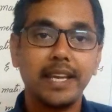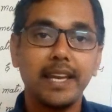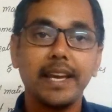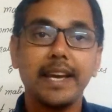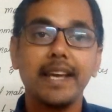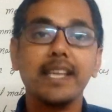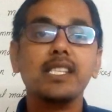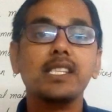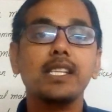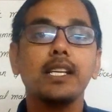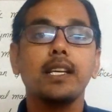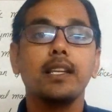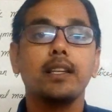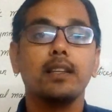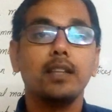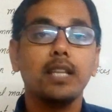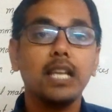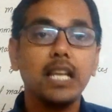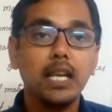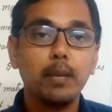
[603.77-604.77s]
A as
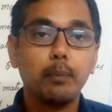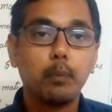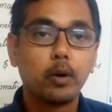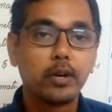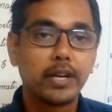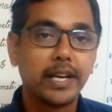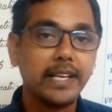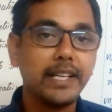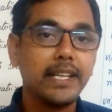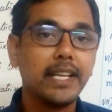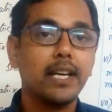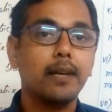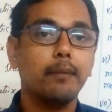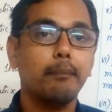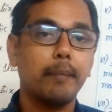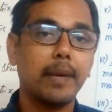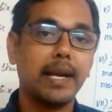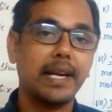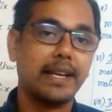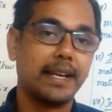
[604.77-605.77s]
nilpotent
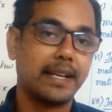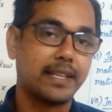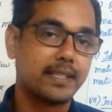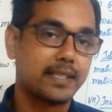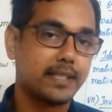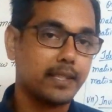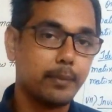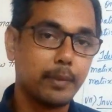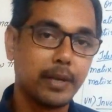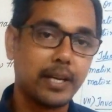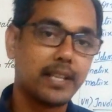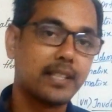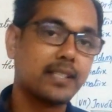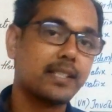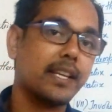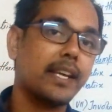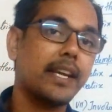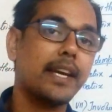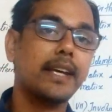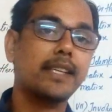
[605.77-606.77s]
matrix. The matrix
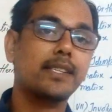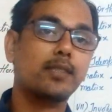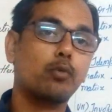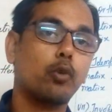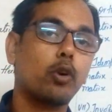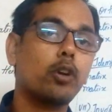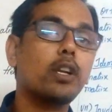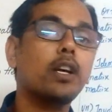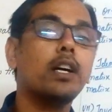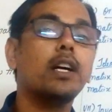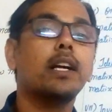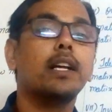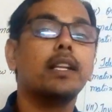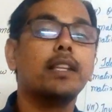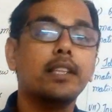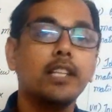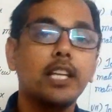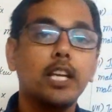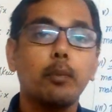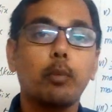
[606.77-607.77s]
A as what?
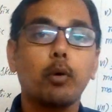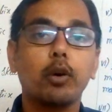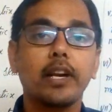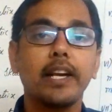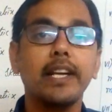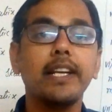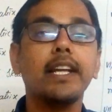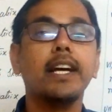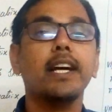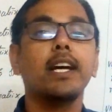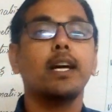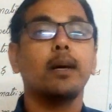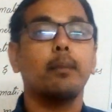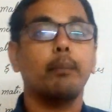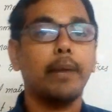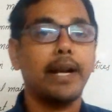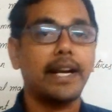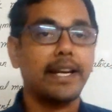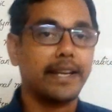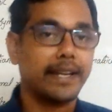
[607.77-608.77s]
Nilpotent
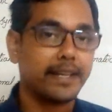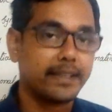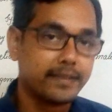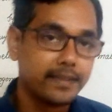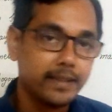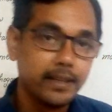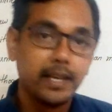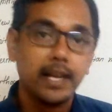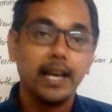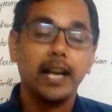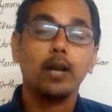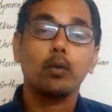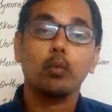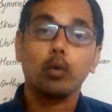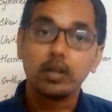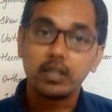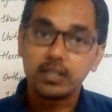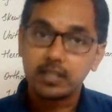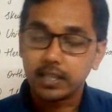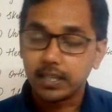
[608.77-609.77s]
matrix. And
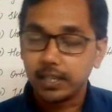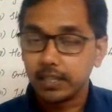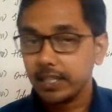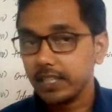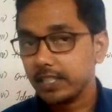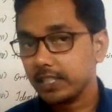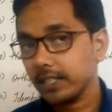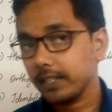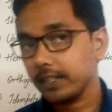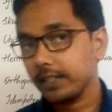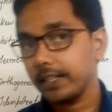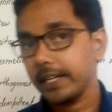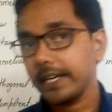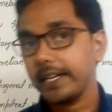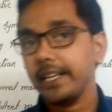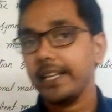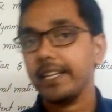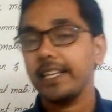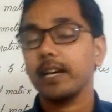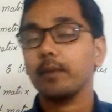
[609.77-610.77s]
what is the condition?
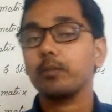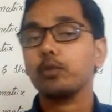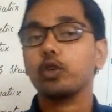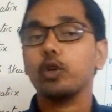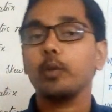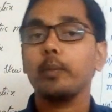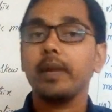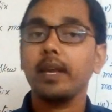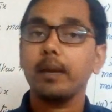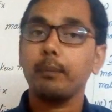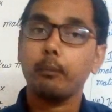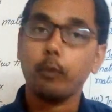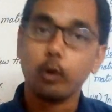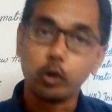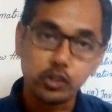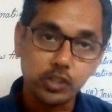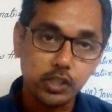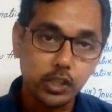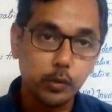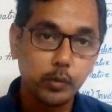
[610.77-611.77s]
That m should be a
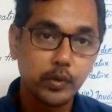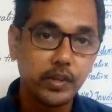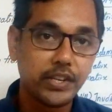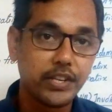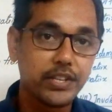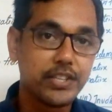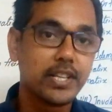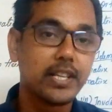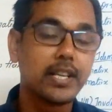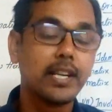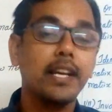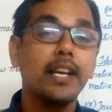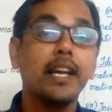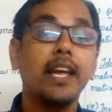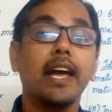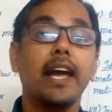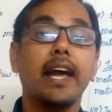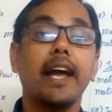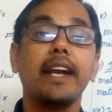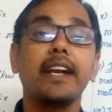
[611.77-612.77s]
positive integer,
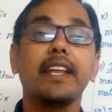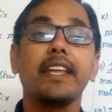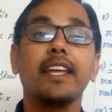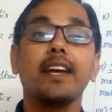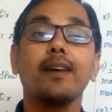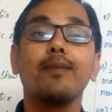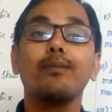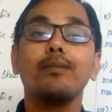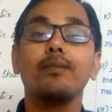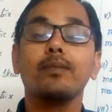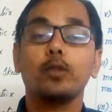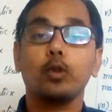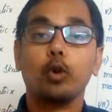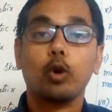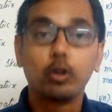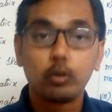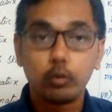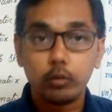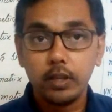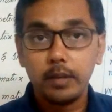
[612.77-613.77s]
and m
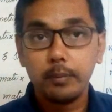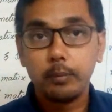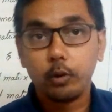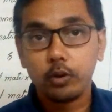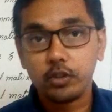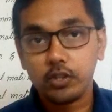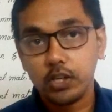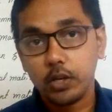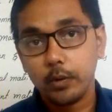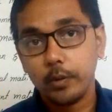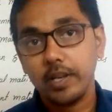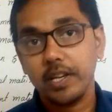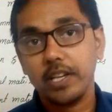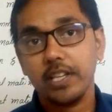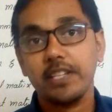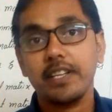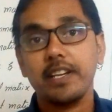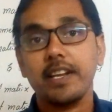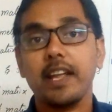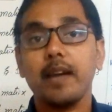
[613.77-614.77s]
not only positive
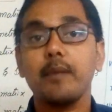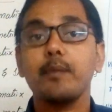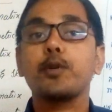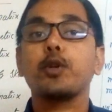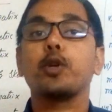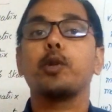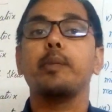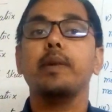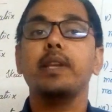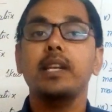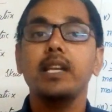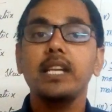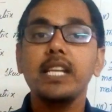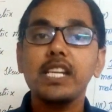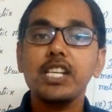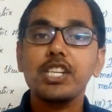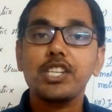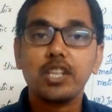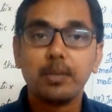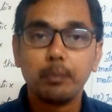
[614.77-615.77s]
integer, m should be
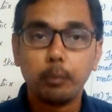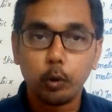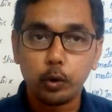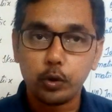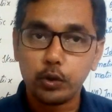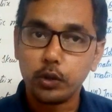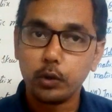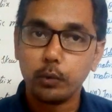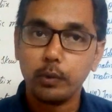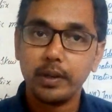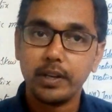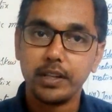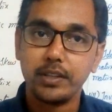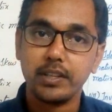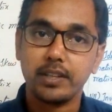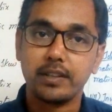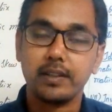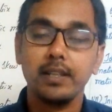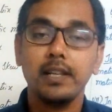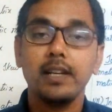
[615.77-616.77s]
least positive
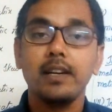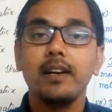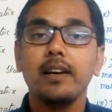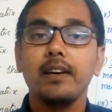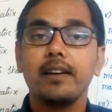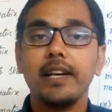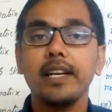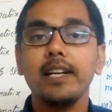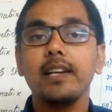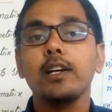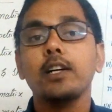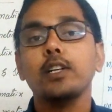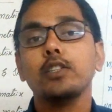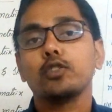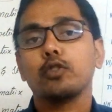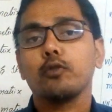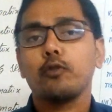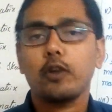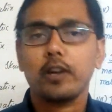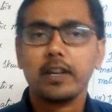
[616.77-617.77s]
integer, right?
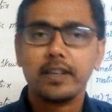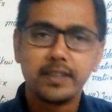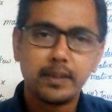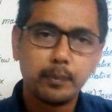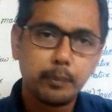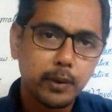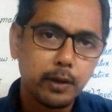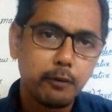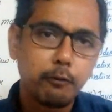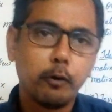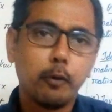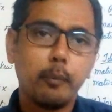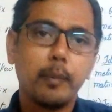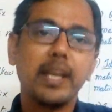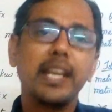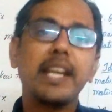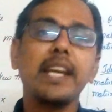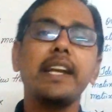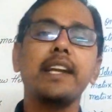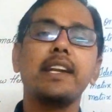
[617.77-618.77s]
So for example, for
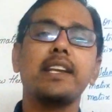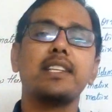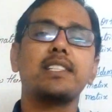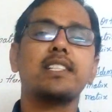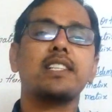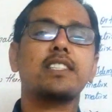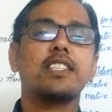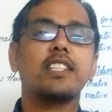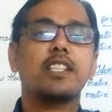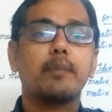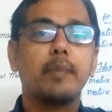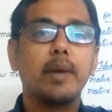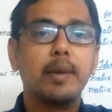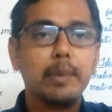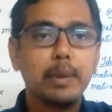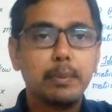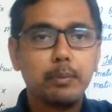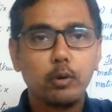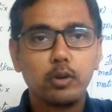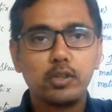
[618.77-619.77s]
many integers it may
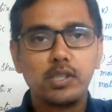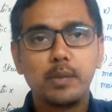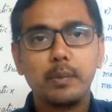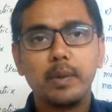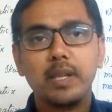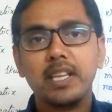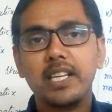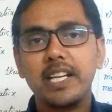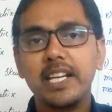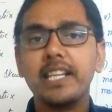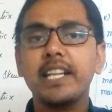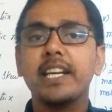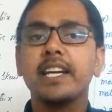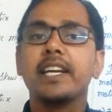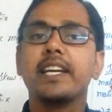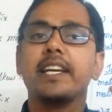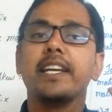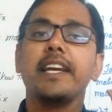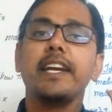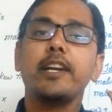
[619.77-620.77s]
be possible that
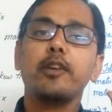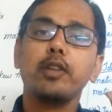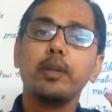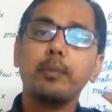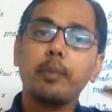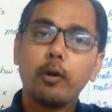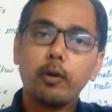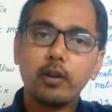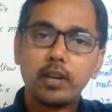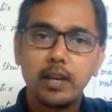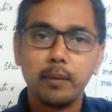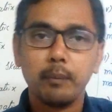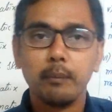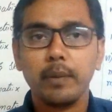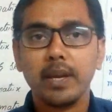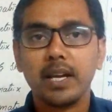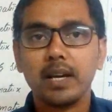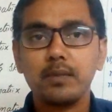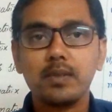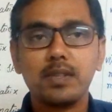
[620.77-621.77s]
a to the power m
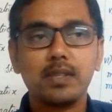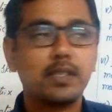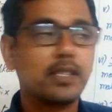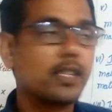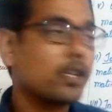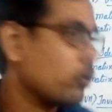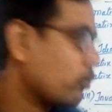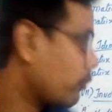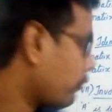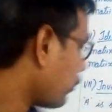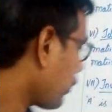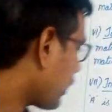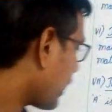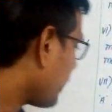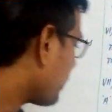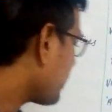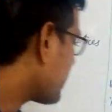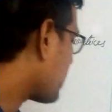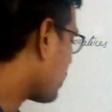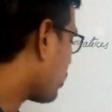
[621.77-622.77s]
becomes 0. For
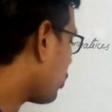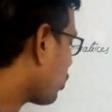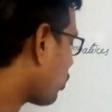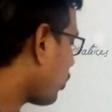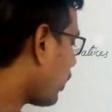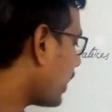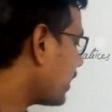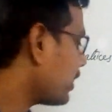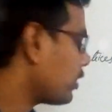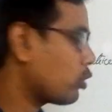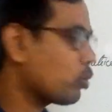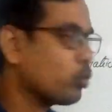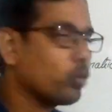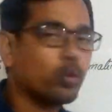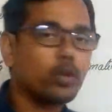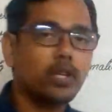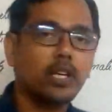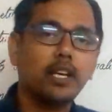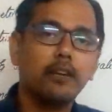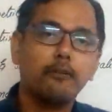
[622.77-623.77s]
m is equal to 1,
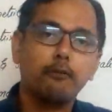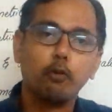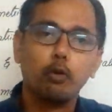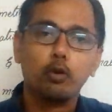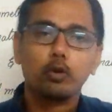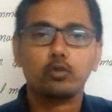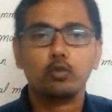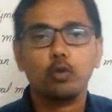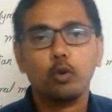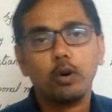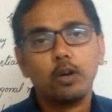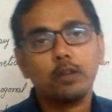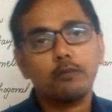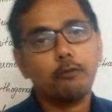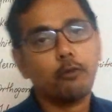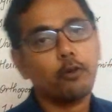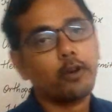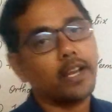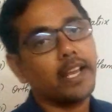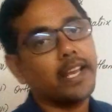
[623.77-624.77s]
2, 3, 4, so
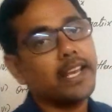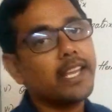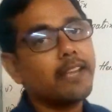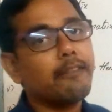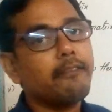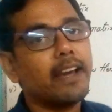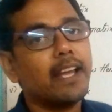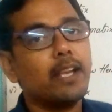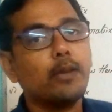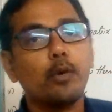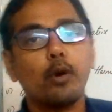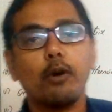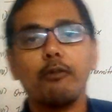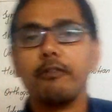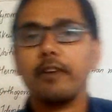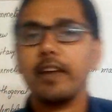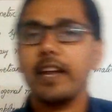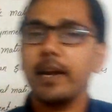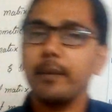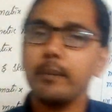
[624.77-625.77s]
on. For any value
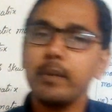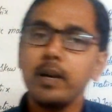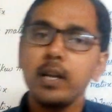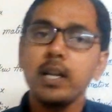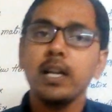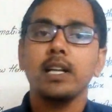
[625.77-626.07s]
of m,